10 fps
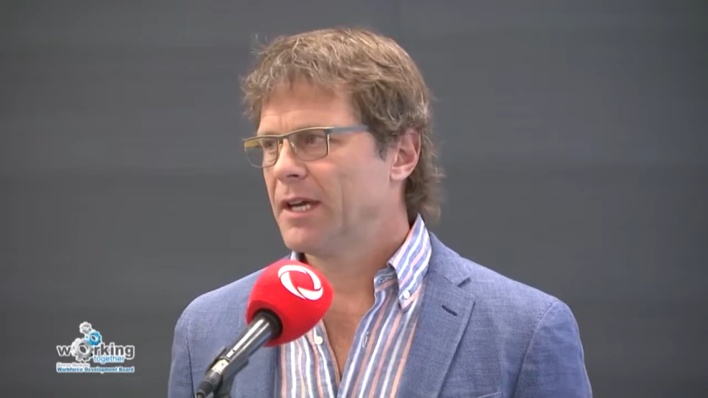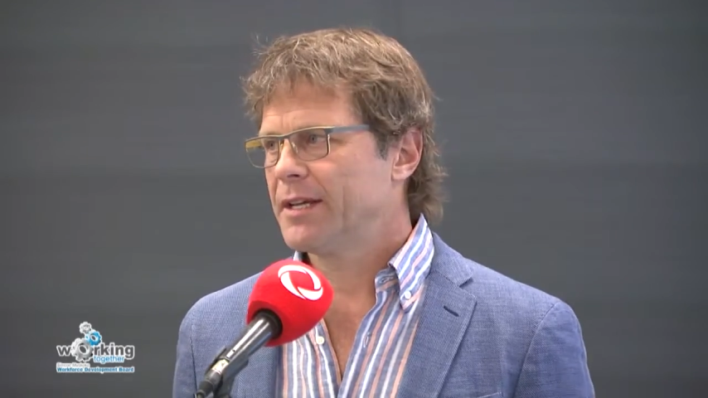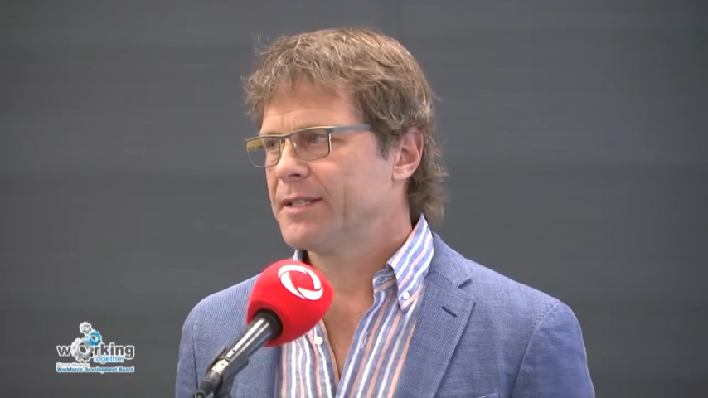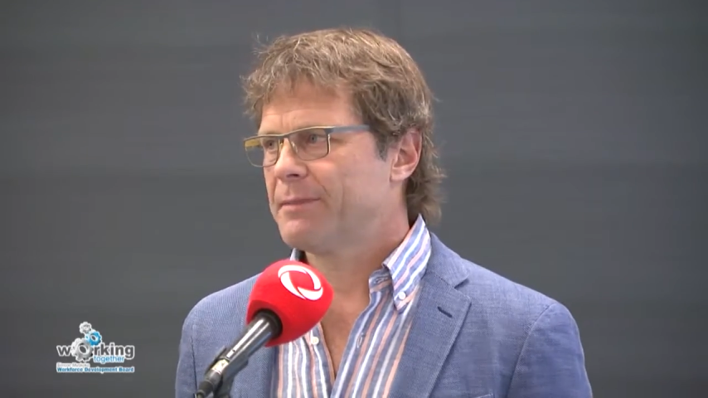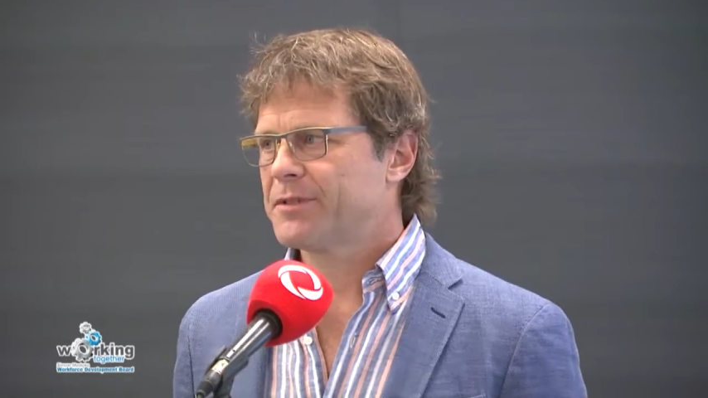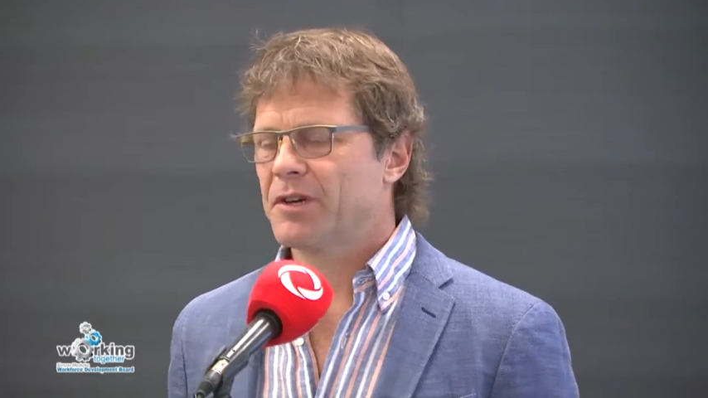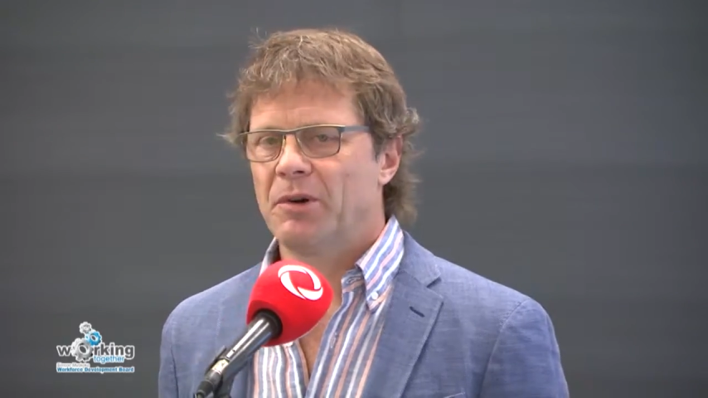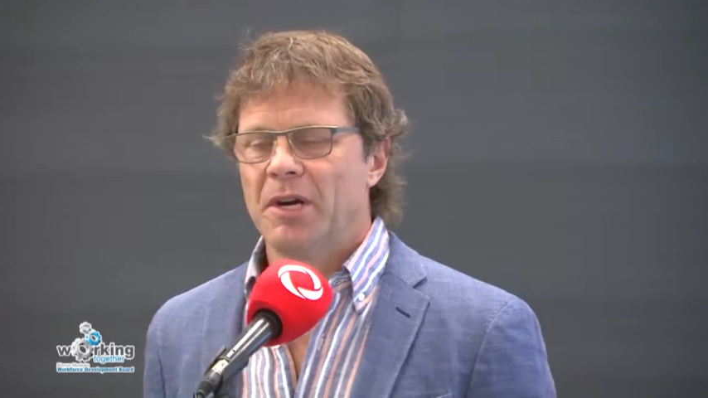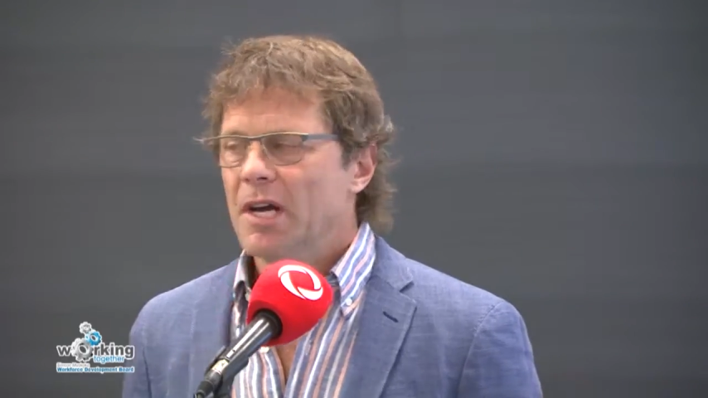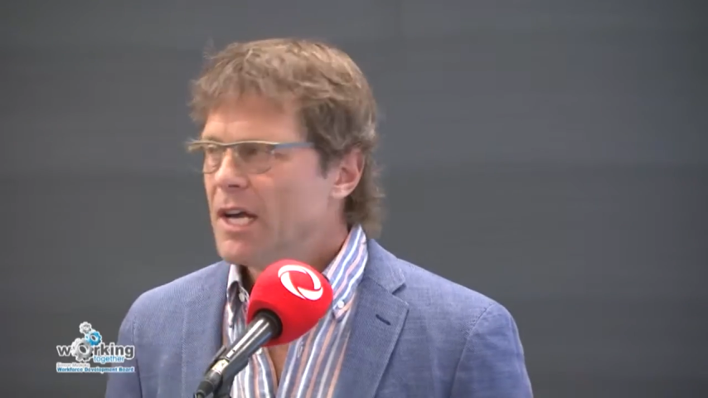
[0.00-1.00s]
Hands up.
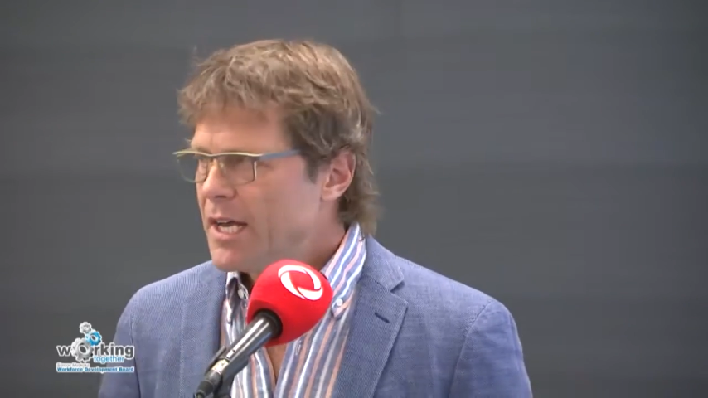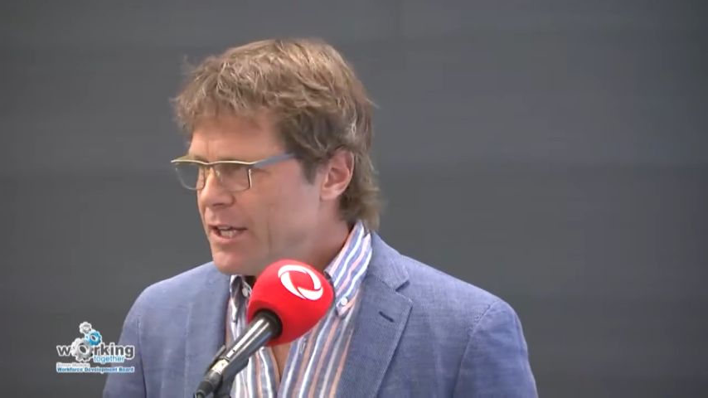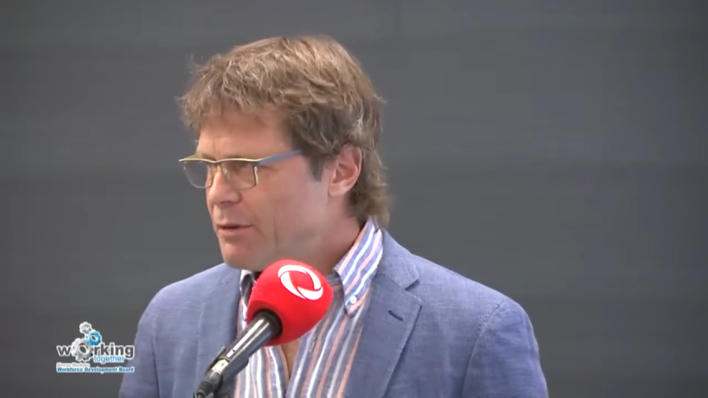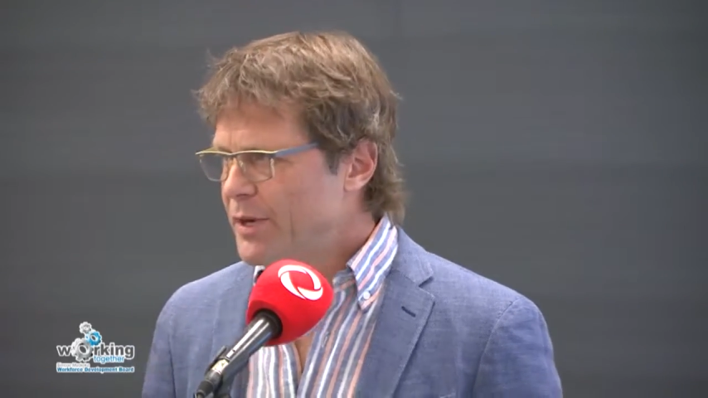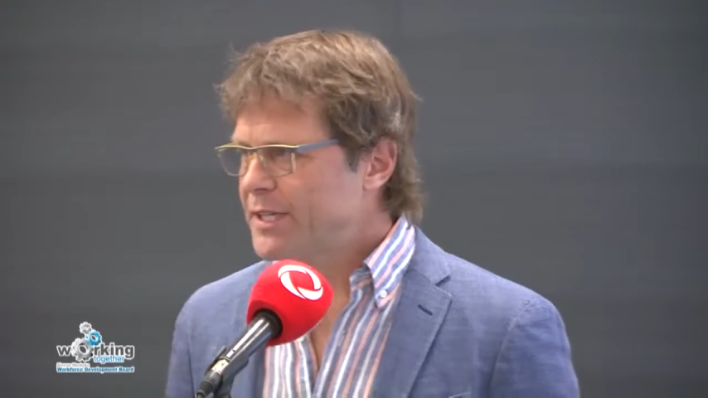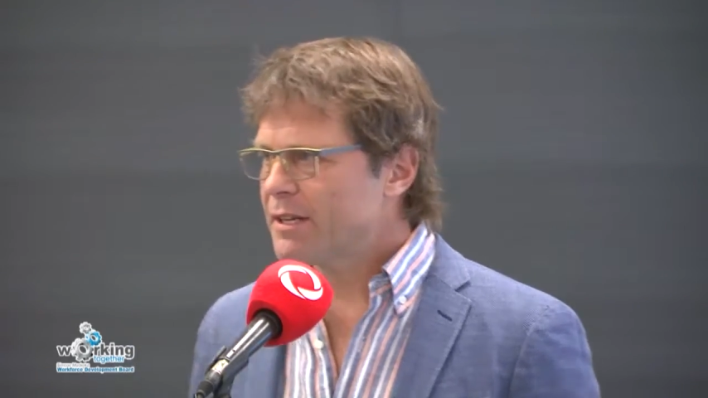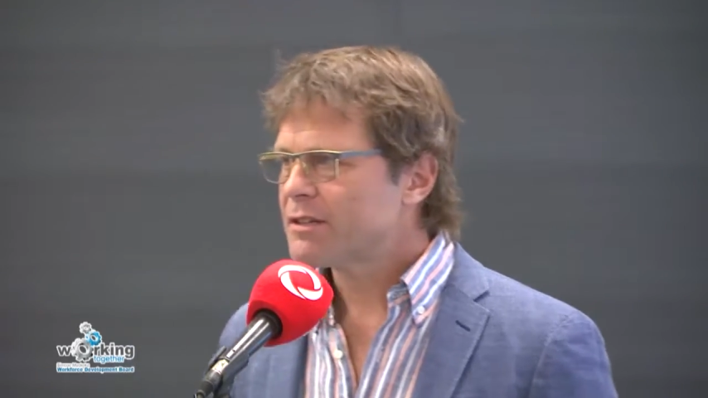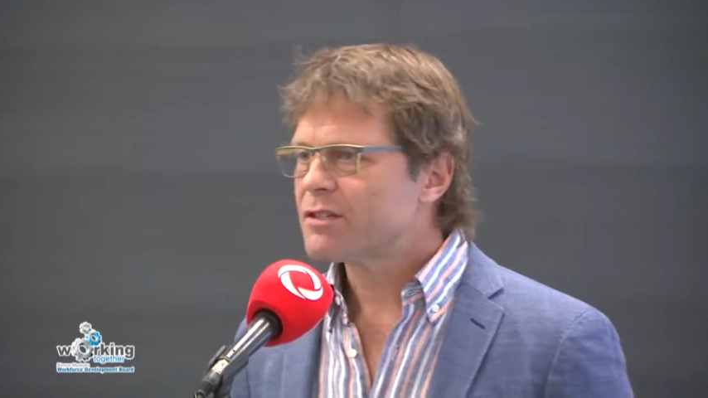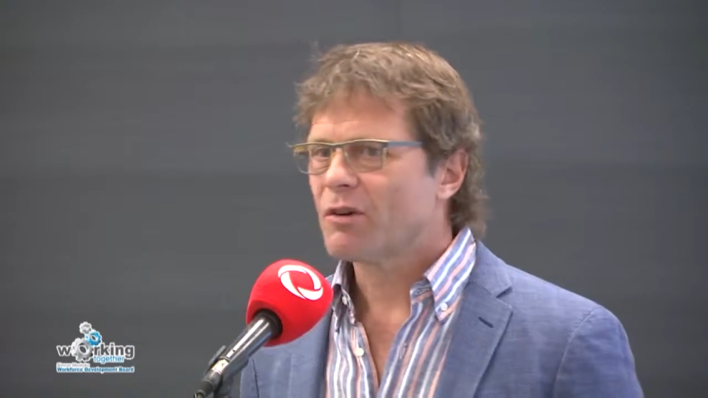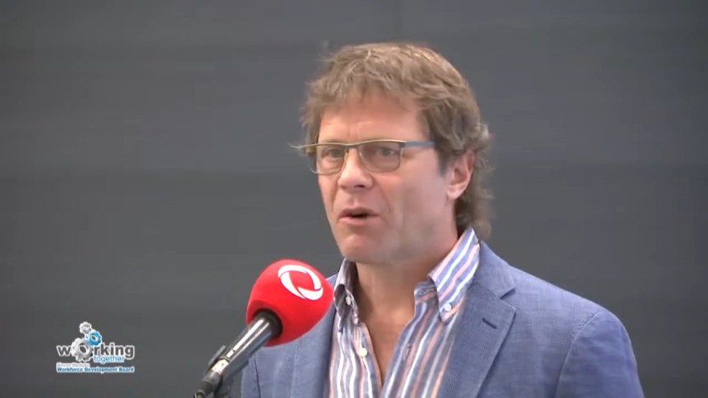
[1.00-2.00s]
So in the
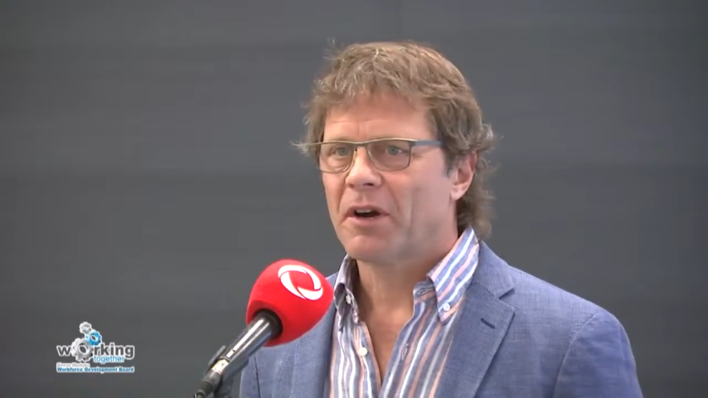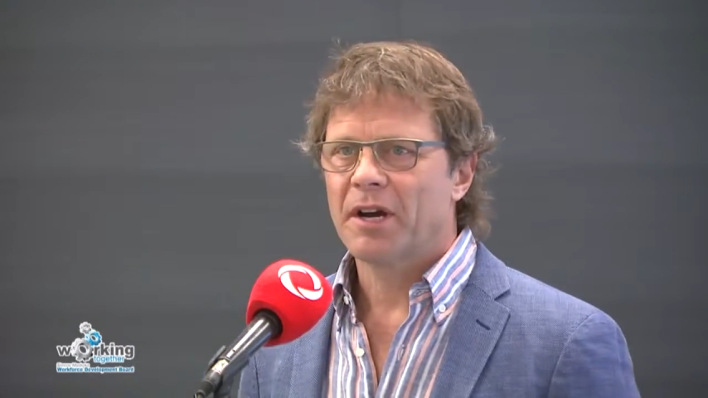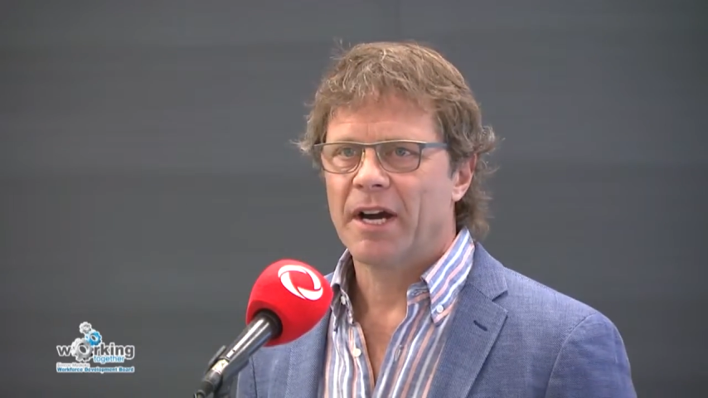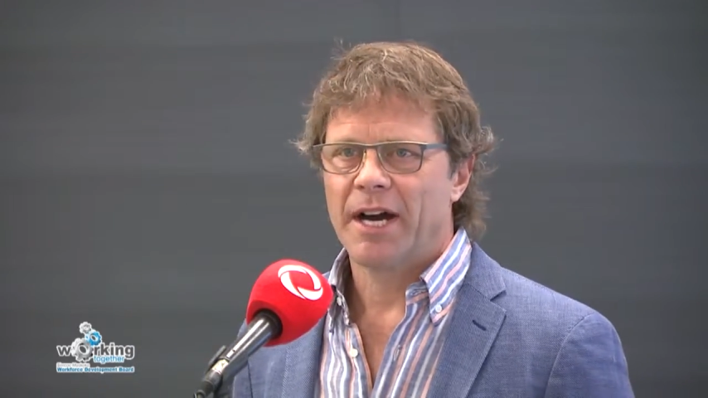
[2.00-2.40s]
retail store,